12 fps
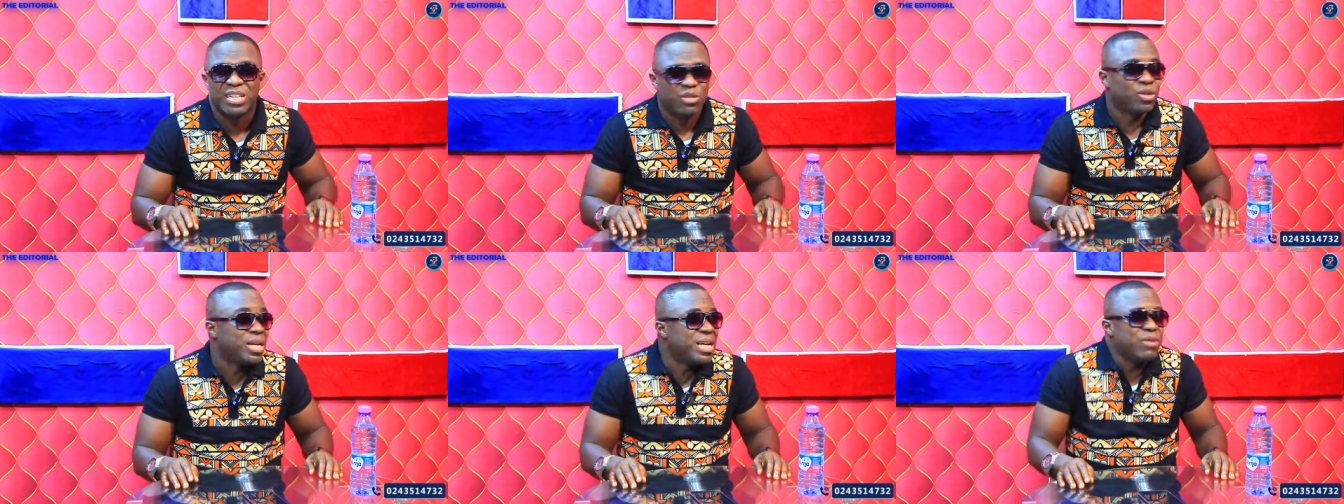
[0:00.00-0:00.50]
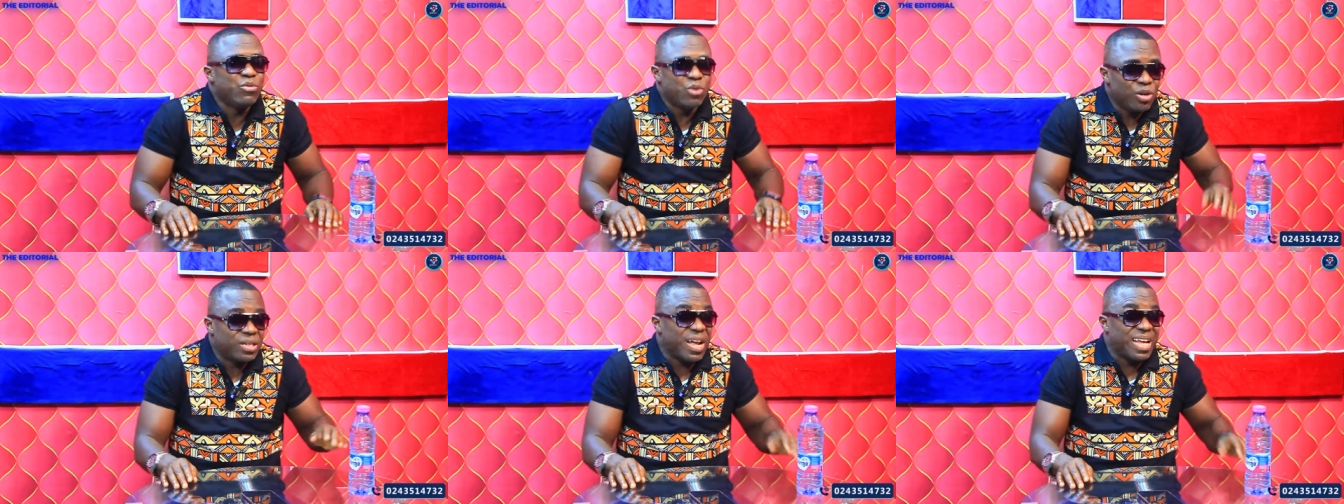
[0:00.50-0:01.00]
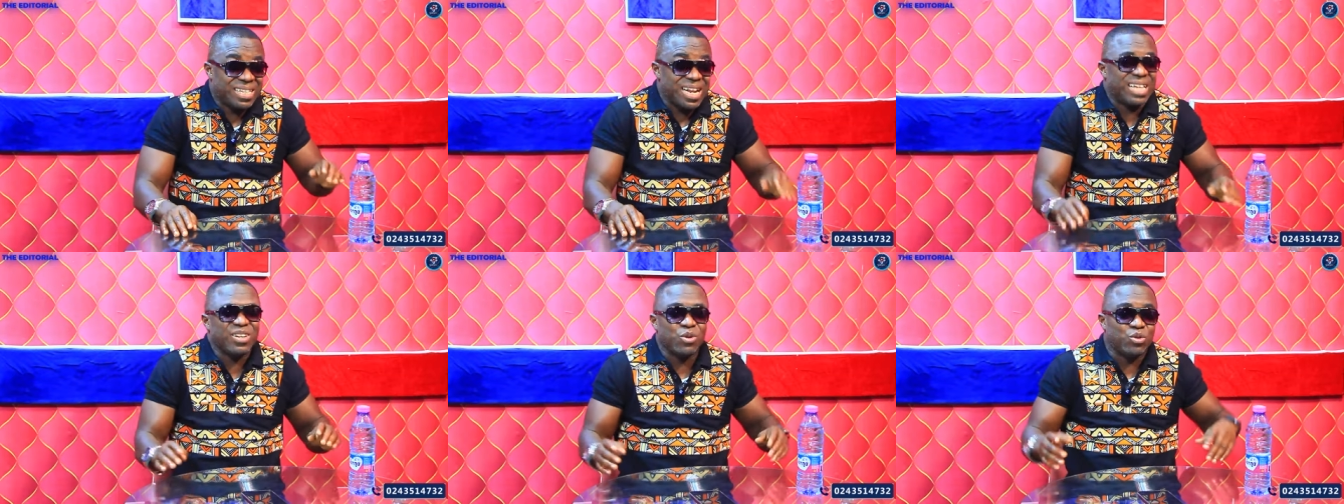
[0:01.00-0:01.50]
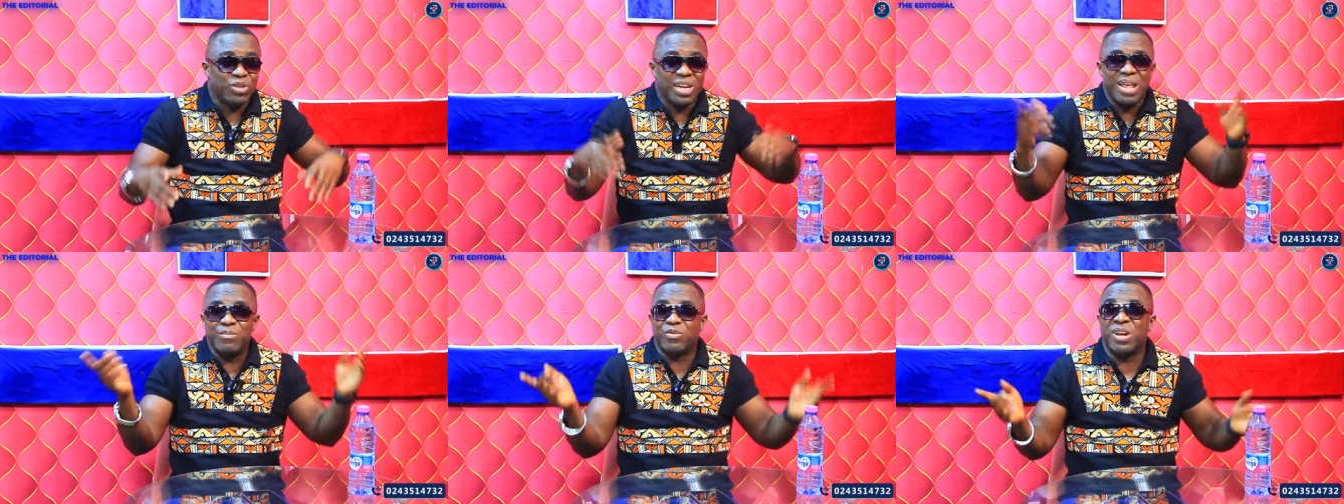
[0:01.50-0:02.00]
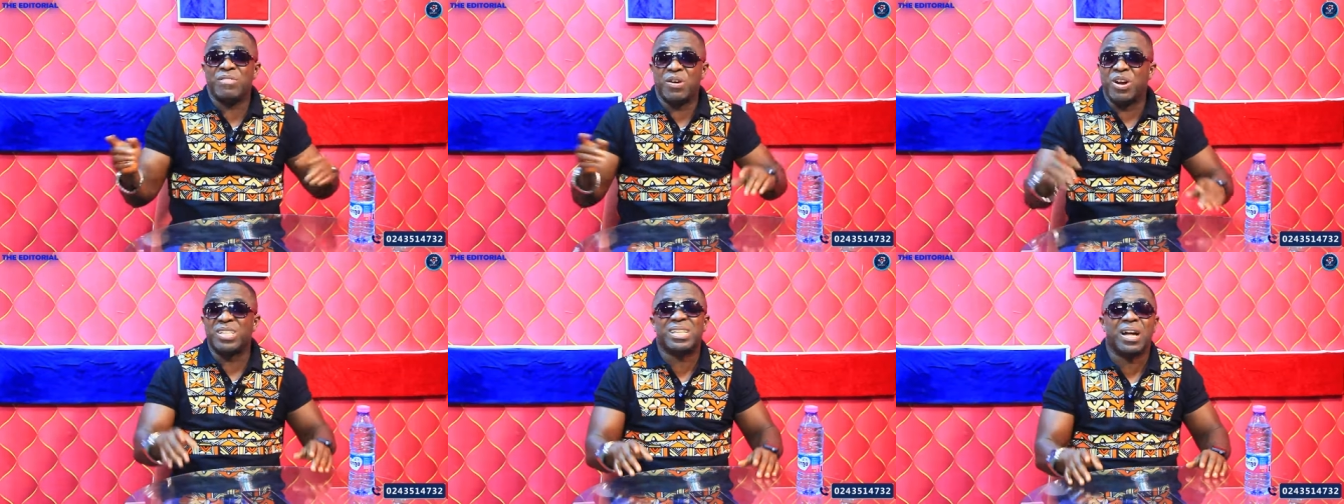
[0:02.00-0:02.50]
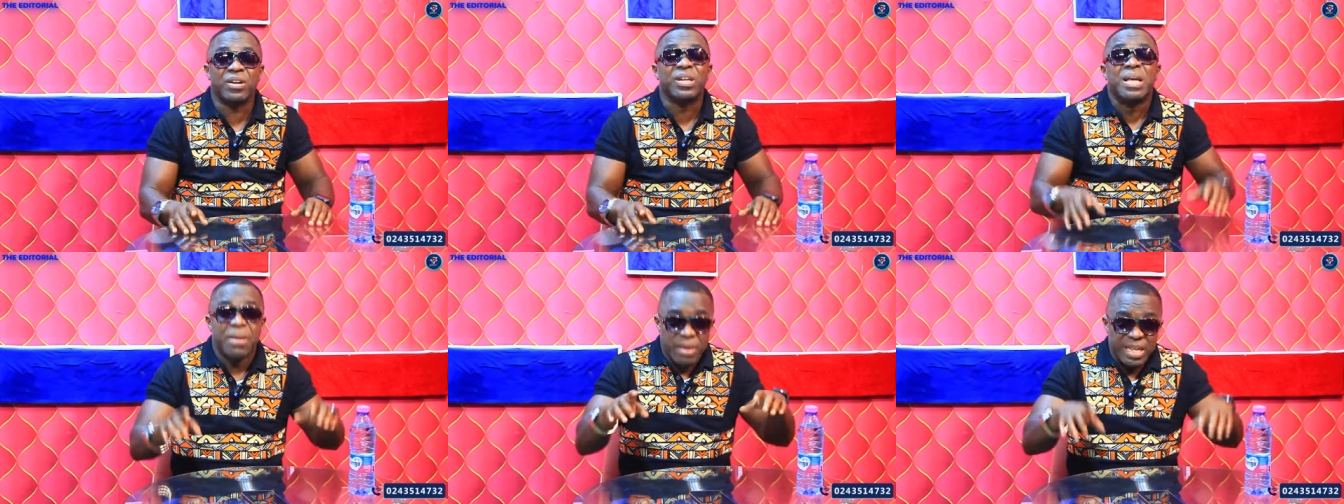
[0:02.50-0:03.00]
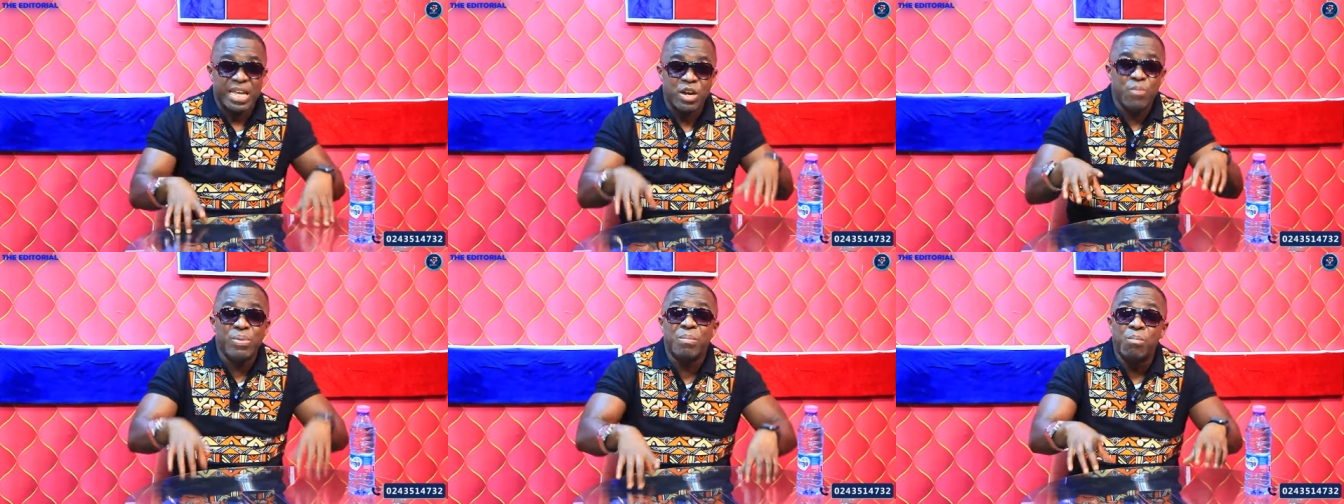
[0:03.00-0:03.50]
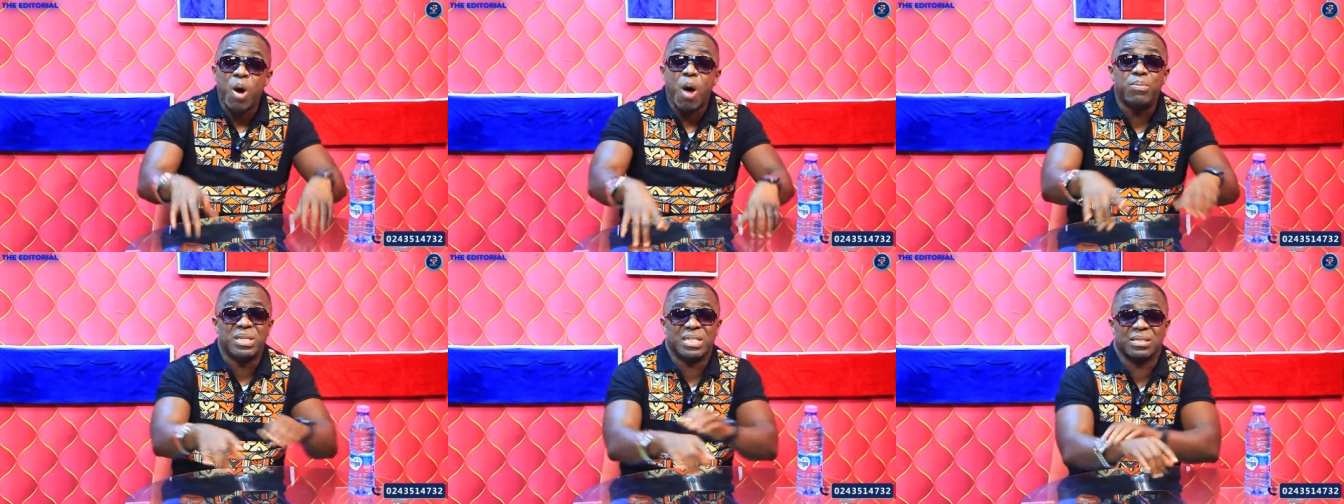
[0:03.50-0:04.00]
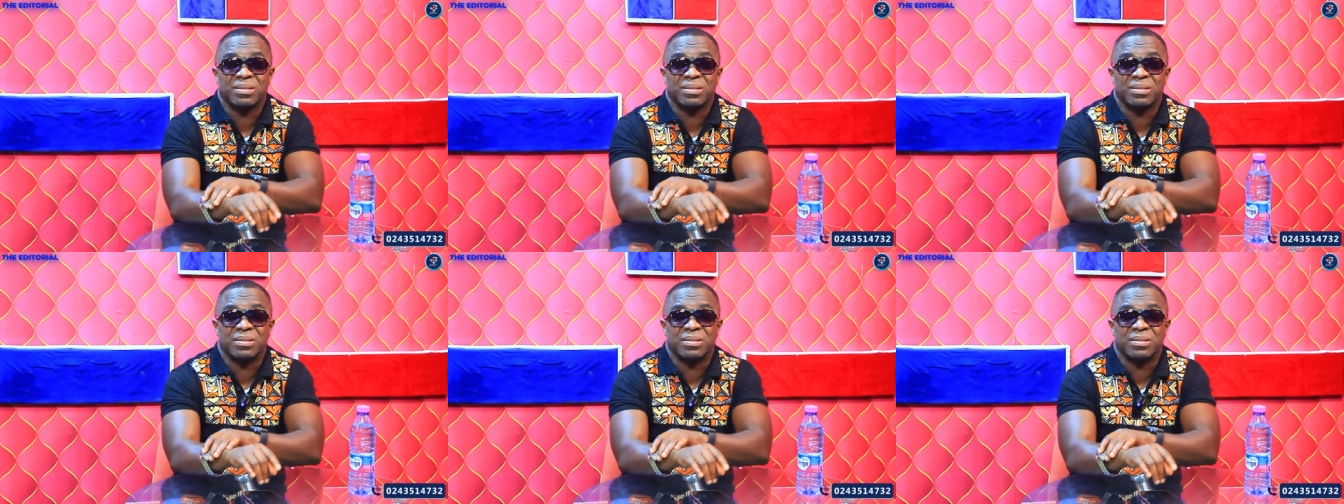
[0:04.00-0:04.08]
Should he roll down his glass, oh, today let me drive around town, he'll be mobbed.